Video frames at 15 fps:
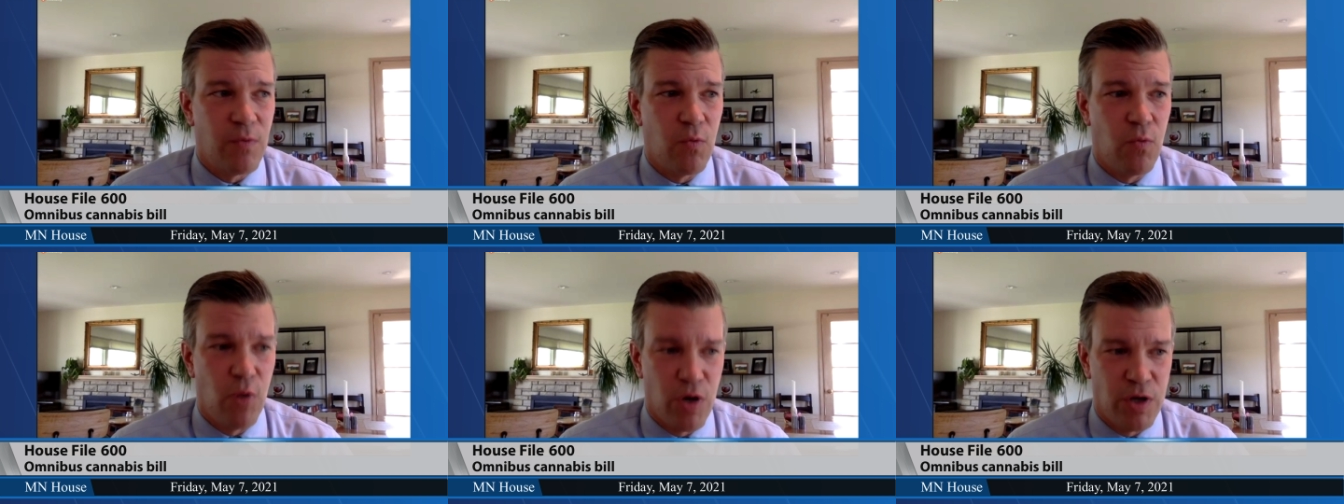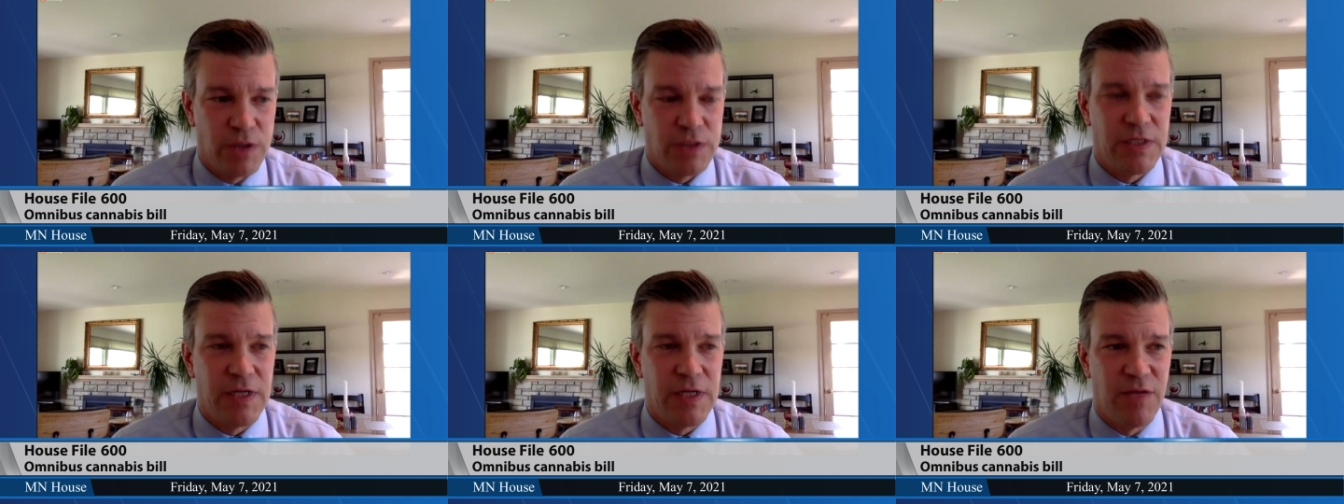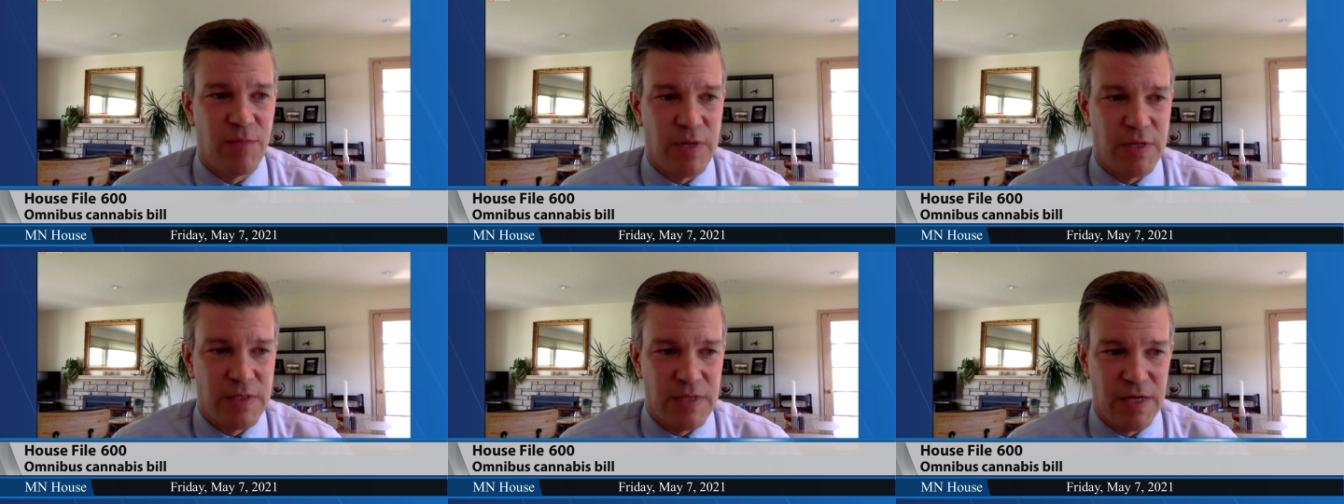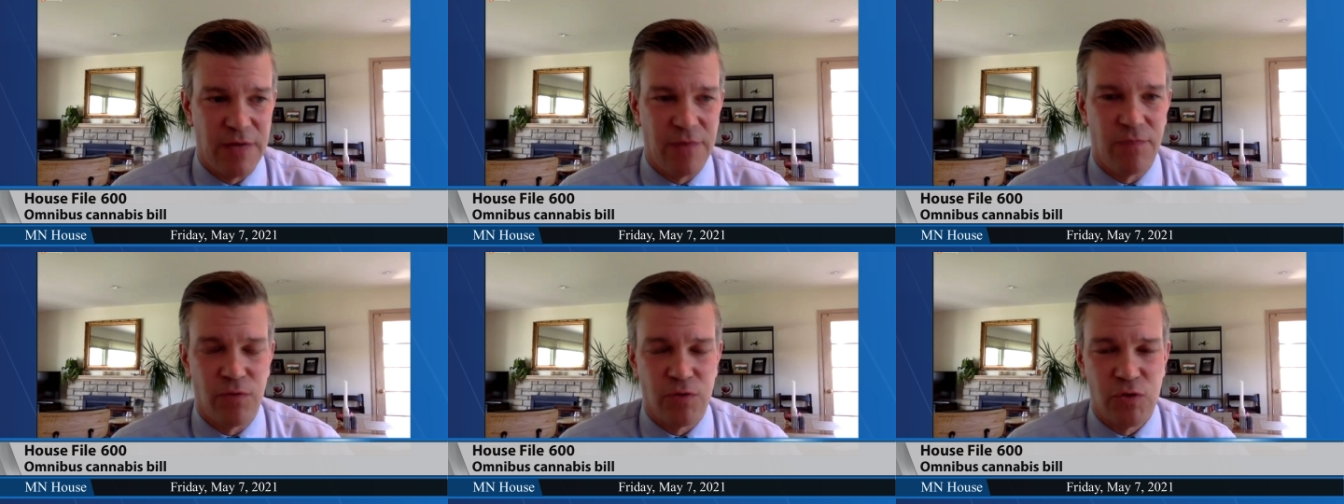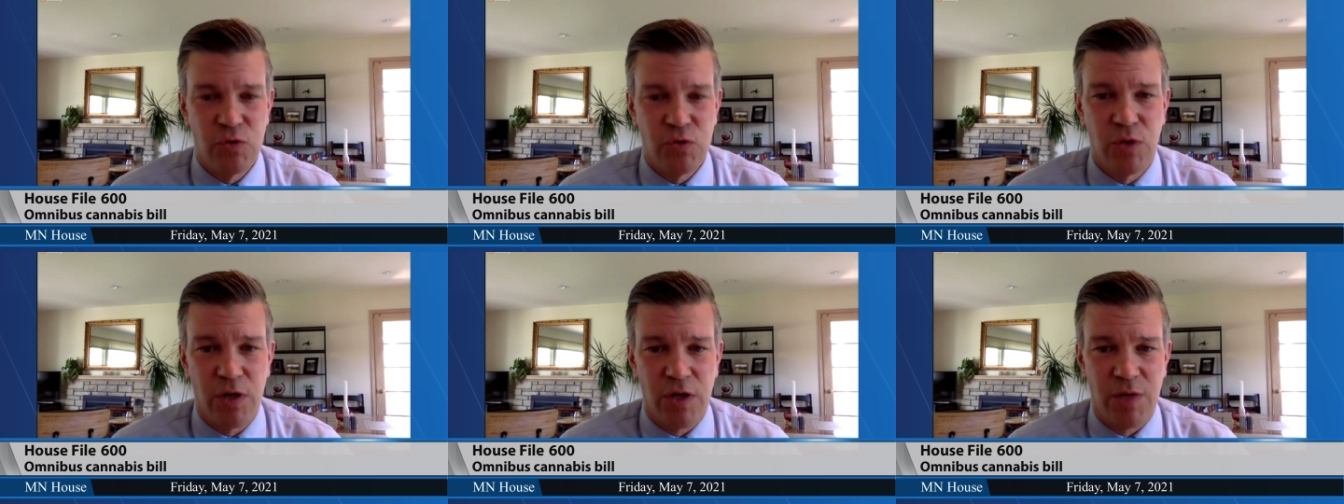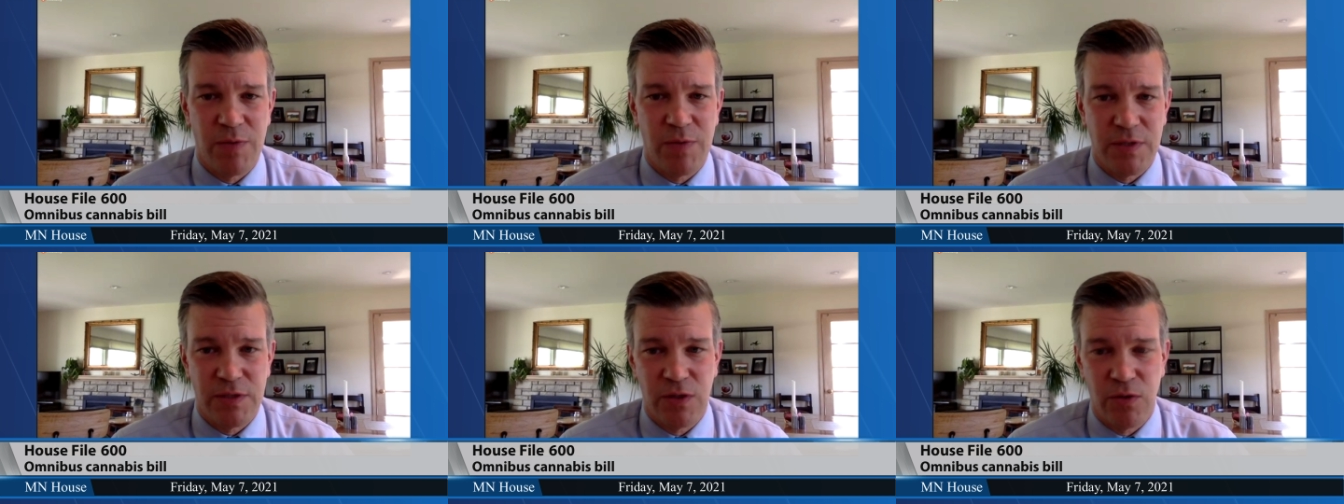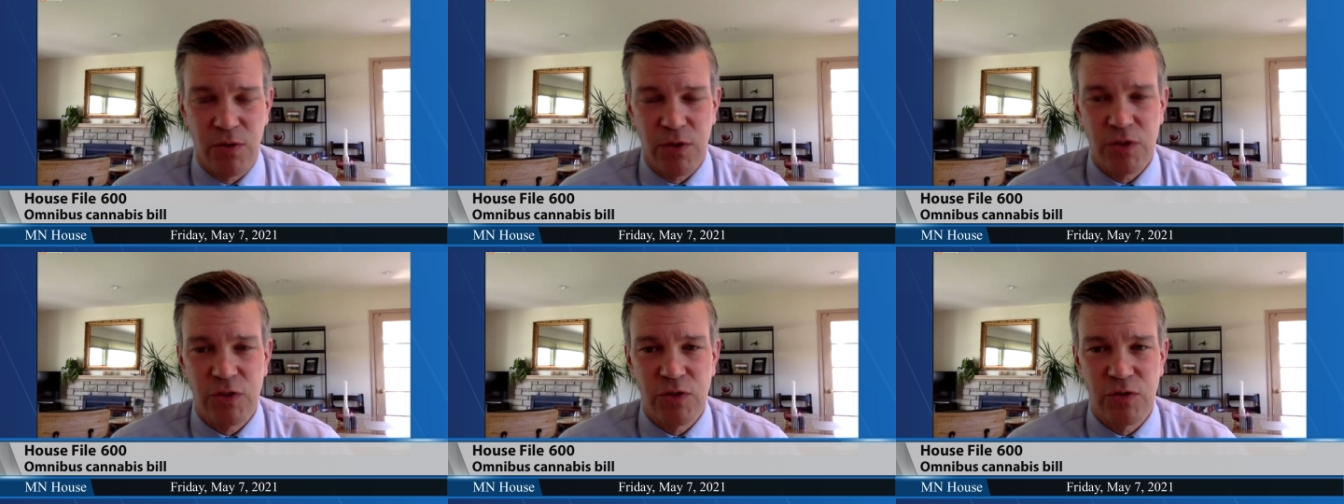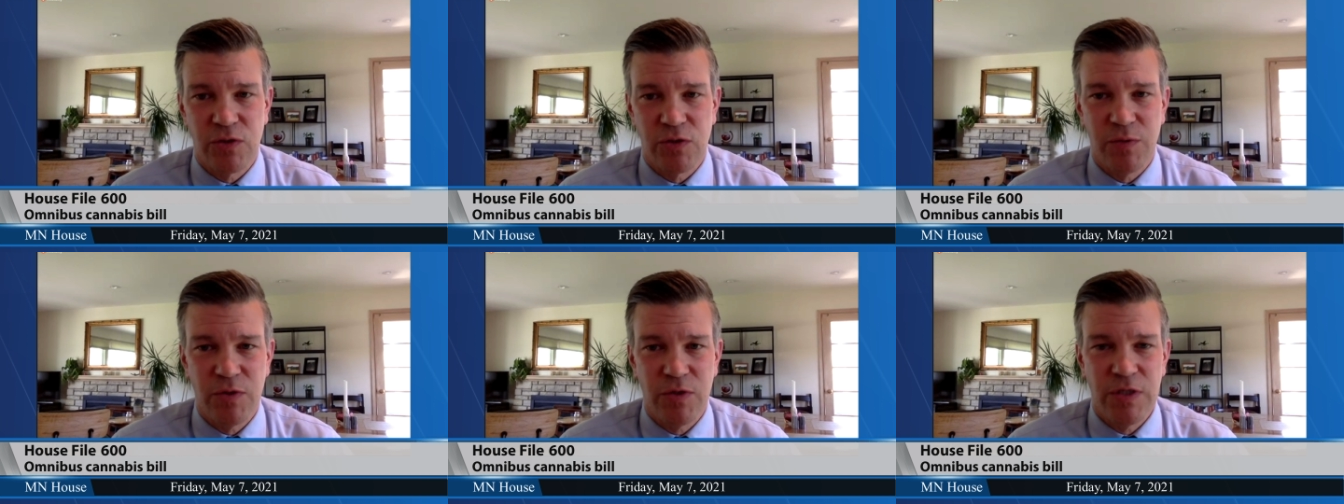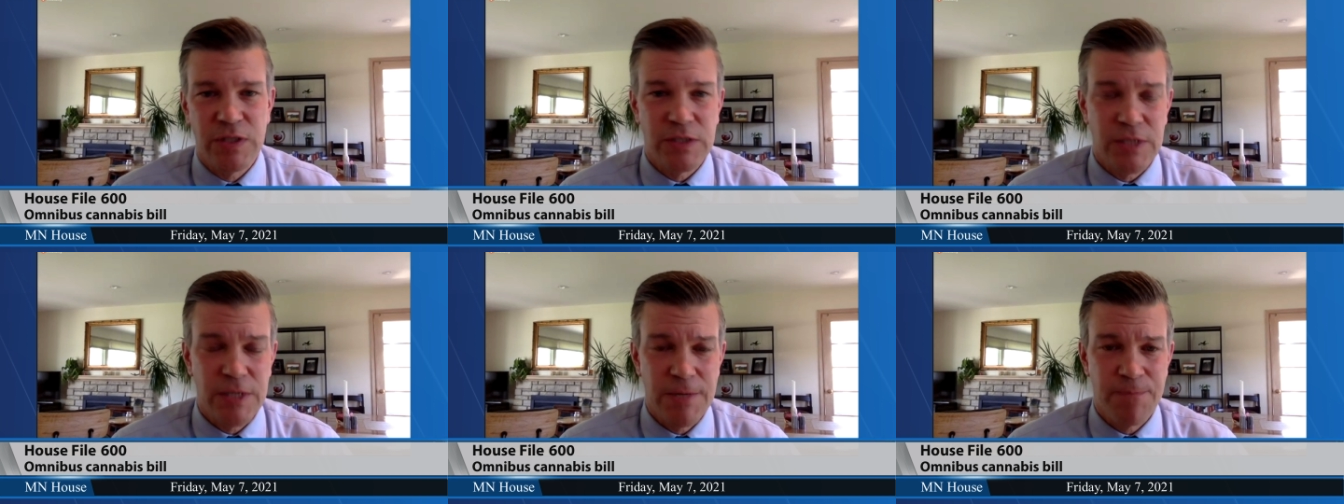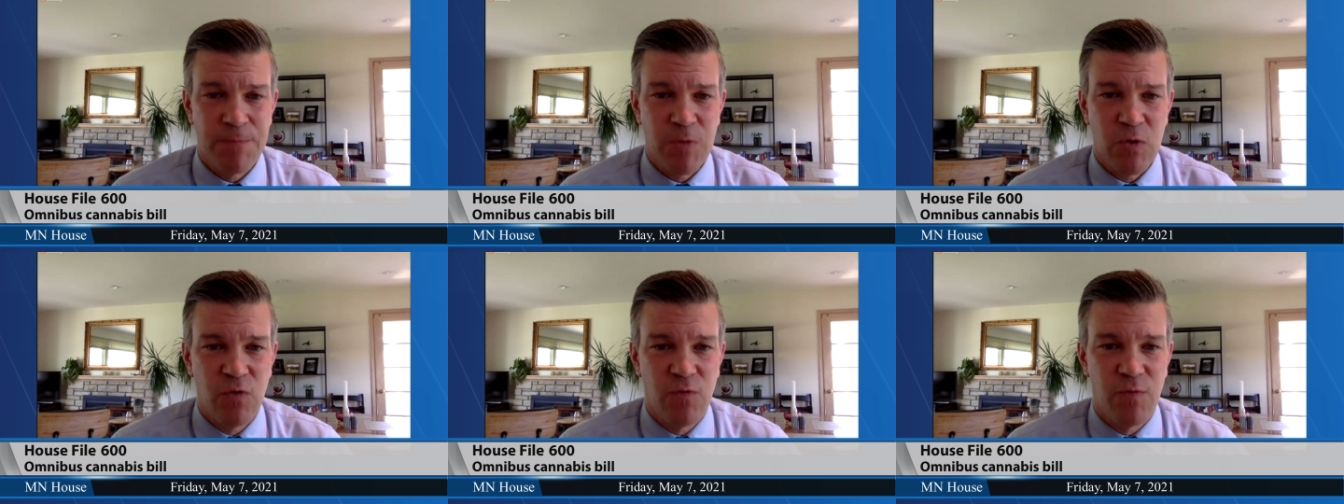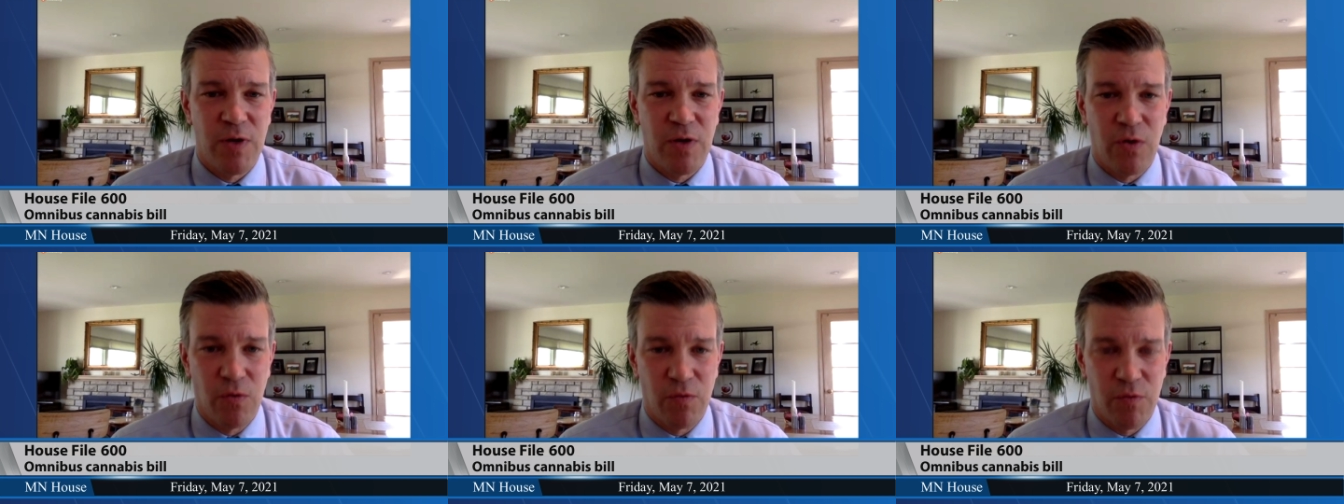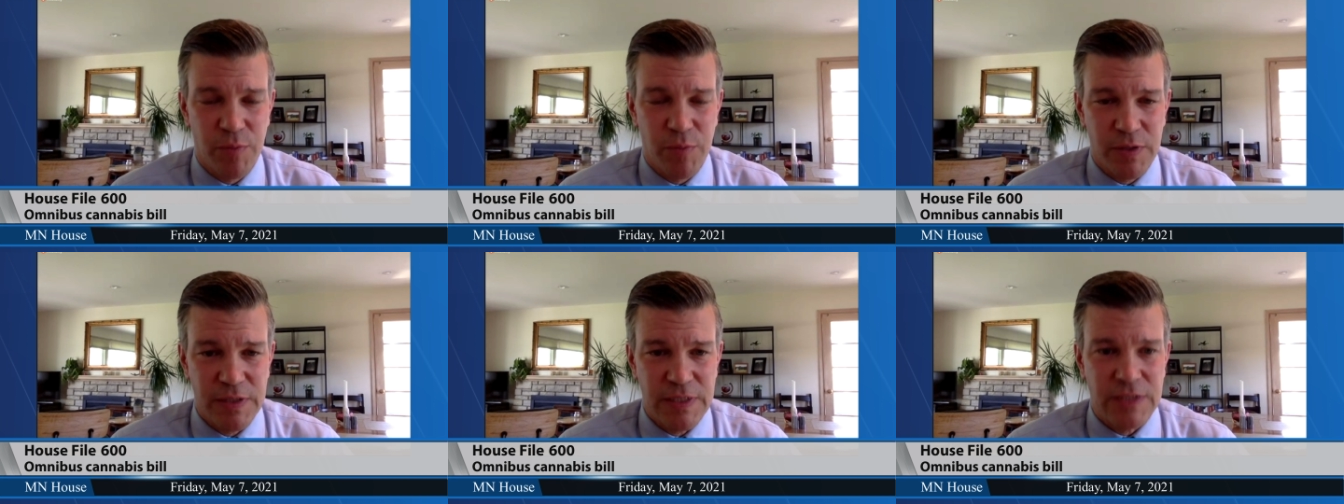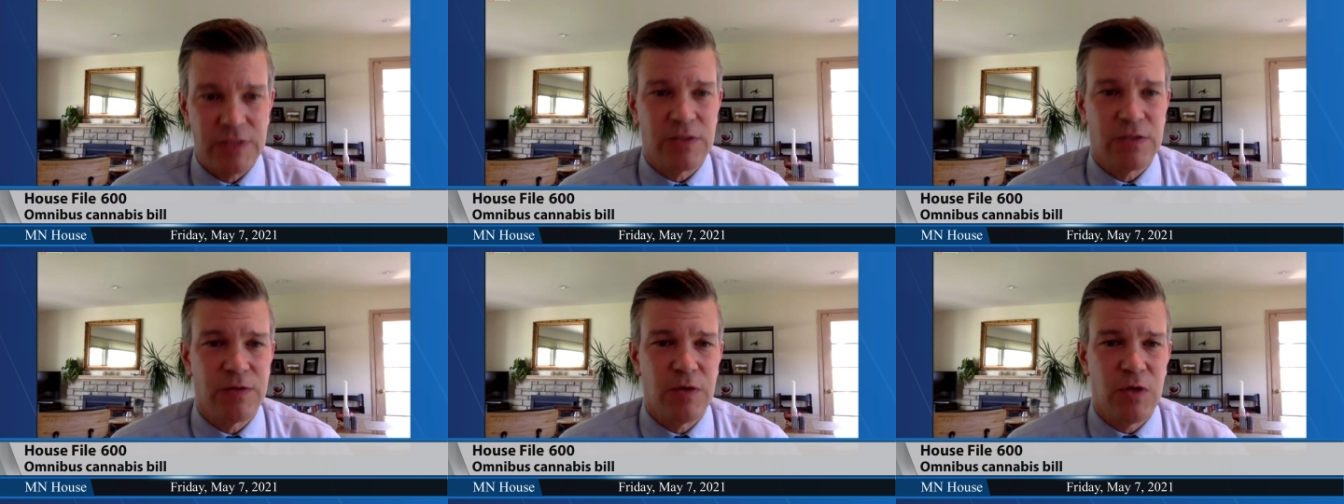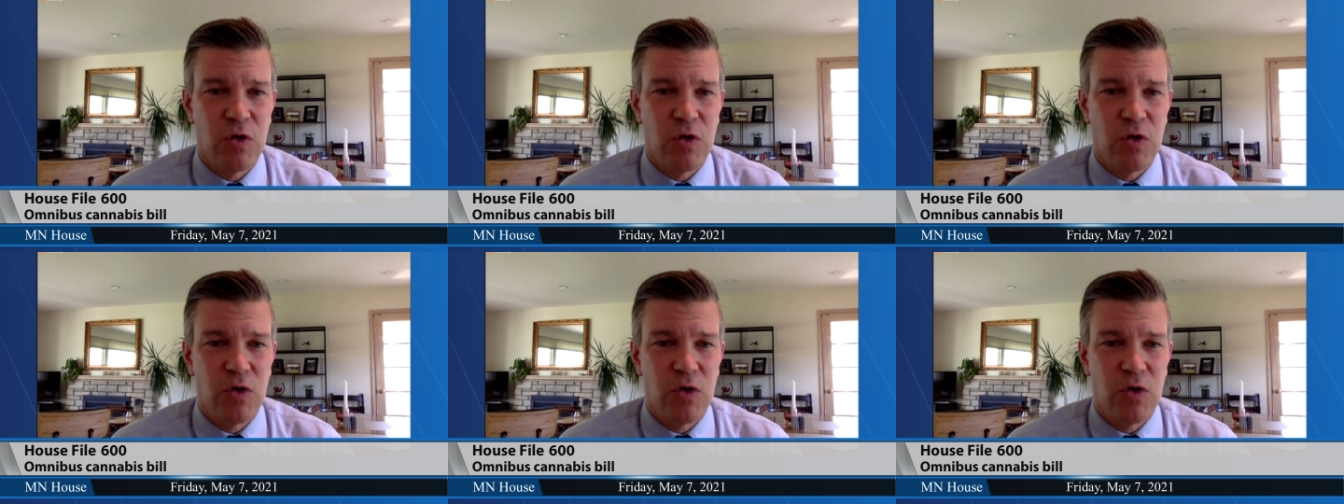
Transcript: wrongs that have been done for too long in Minnesota to communities who've been over-policed,